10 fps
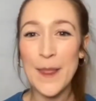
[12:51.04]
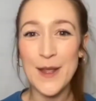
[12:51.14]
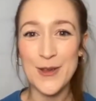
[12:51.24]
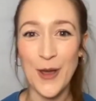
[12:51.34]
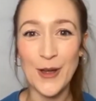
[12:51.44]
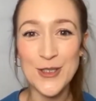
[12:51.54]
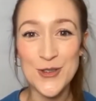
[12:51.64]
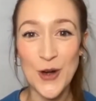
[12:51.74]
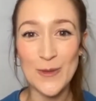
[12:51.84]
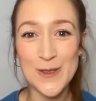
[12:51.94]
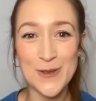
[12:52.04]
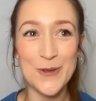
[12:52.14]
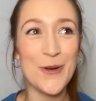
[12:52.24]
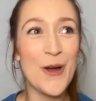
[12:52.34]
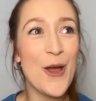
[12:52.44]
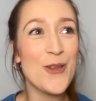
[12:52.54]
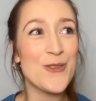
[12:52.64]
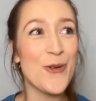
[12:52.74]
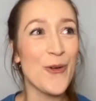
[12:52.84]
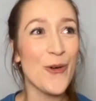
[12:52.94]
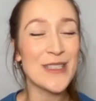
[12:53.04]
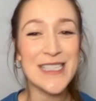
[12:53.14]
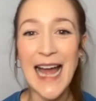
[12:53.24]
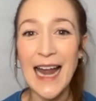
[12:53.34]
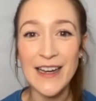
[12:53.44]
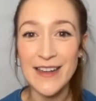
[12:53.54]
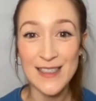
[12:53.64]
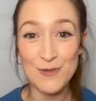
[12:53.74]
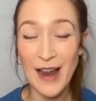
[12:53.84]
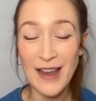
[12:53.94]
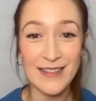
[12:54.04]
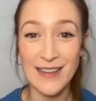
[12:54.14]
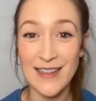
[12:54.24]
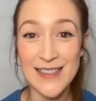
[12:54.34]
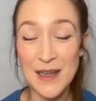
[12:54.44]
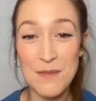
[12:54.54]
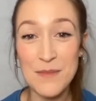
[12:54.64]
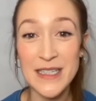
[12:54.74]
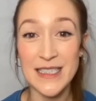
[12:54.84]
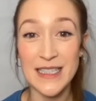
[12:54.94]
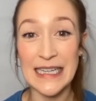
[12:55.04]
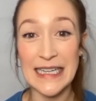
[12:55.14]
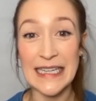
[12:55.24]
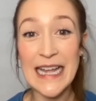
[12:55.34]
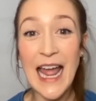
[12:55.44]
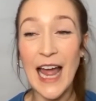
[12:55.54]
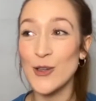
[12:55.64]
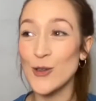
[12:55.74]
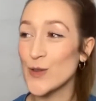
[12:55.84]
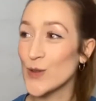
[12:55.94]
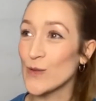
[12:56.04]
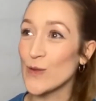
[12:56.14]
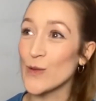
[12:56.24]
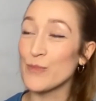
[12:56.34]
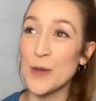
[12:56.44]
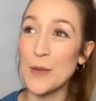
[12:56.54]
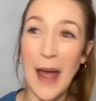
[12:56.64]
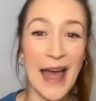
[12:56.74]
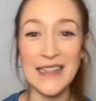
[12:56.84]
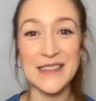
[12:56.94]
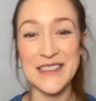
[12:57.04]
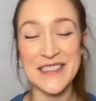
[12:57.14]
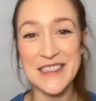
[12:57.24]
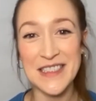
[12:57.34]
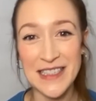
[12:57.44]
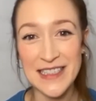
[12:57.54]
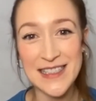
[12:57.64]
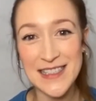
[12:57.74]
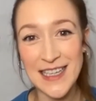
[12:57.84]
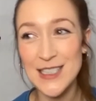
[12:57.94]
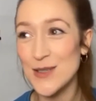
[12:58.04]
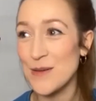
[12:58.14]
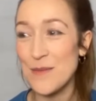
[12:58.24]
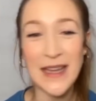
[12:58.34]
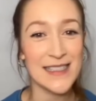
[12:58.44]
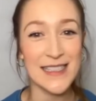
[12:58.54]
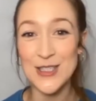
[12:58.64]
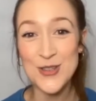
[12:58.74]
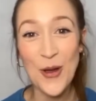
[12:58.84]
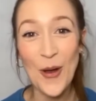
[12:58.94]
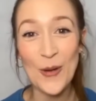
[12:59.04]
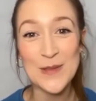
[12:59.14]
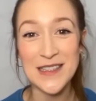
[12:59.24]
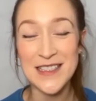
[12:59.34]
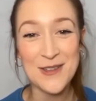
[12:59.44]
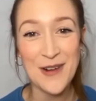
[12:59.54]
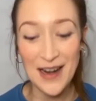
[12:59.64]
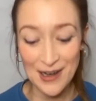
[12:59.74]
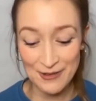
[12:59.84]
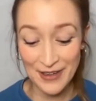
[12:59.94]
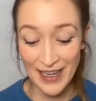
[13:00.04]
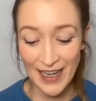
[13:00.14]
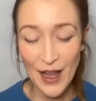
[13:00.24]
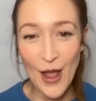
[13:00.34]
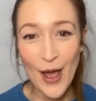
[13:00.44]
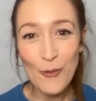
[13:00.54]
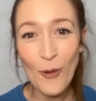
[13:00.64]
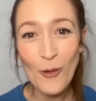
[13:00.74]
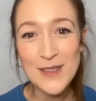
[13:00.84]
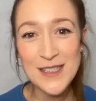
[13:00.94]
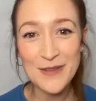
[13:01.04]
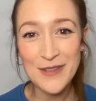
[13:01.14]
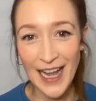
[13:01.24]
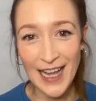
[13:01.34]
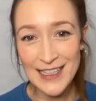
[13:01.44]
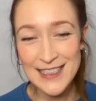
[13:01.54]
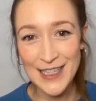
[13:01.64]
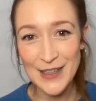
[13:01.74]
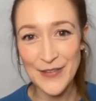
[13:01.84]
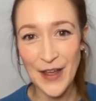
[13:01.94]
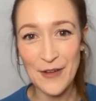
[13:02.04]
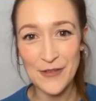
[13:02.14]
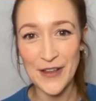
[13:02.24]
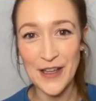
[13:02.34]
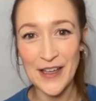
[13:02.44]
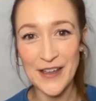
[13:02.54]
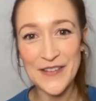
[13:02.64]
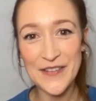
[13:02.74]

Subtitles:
you go to drama school, your talent is recognized immediately, and you're sort of propelled into amazing jobs and this great career. What was the reality of that for you?